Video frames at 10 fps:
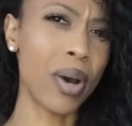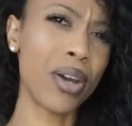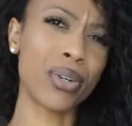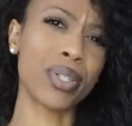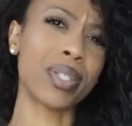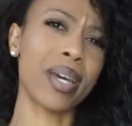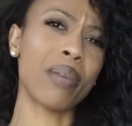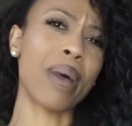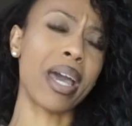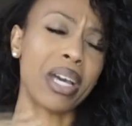
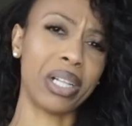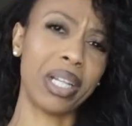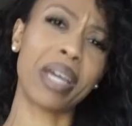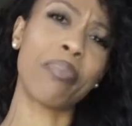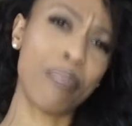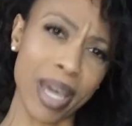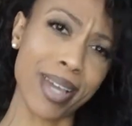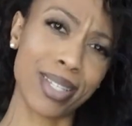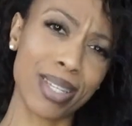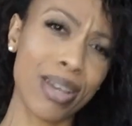understand my
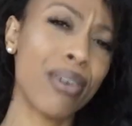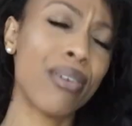clickbait